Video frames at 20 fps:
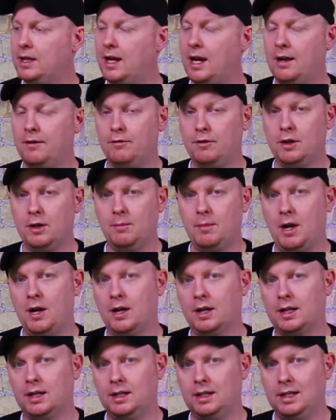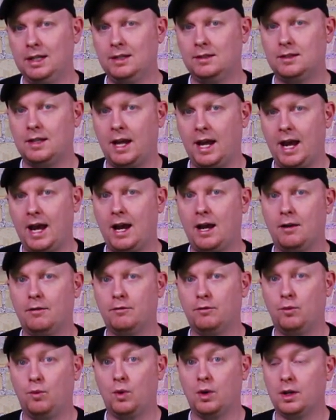every American needs to
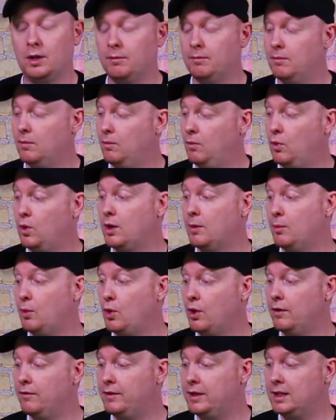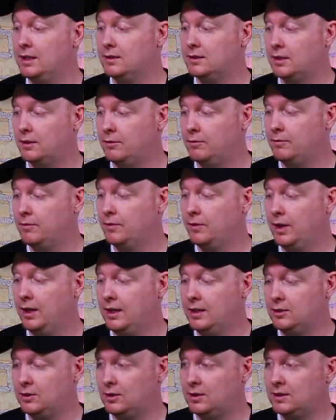have one or more of these.
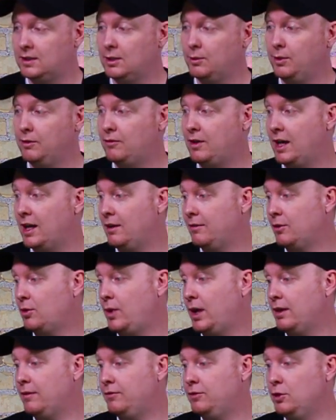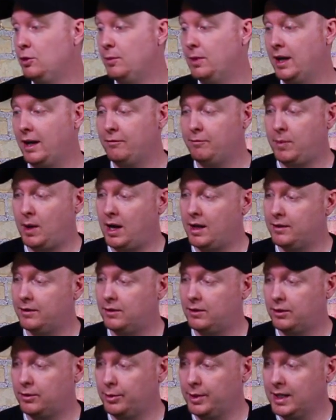As you can see, we've got quite a few, but I've
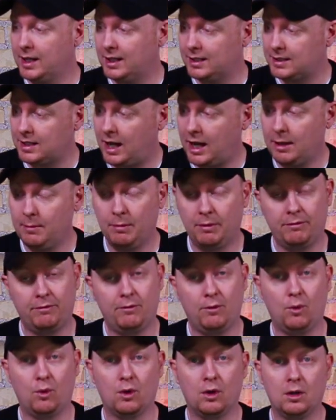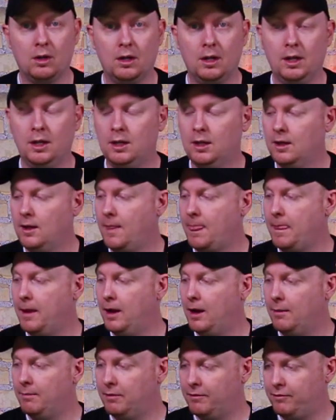bought 3 at a time before
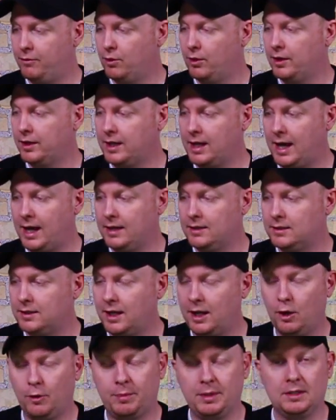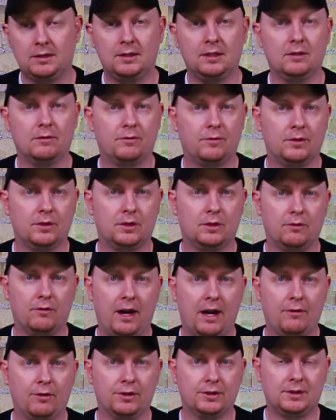the guys at LPC
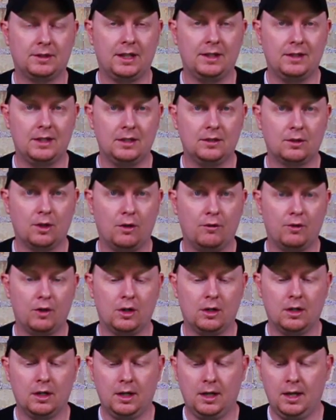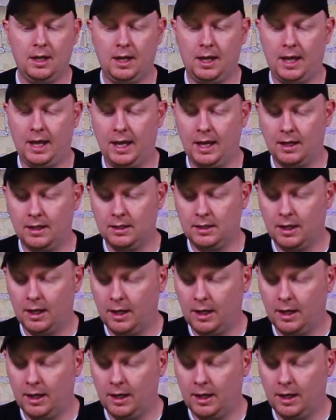Survival sent these over. And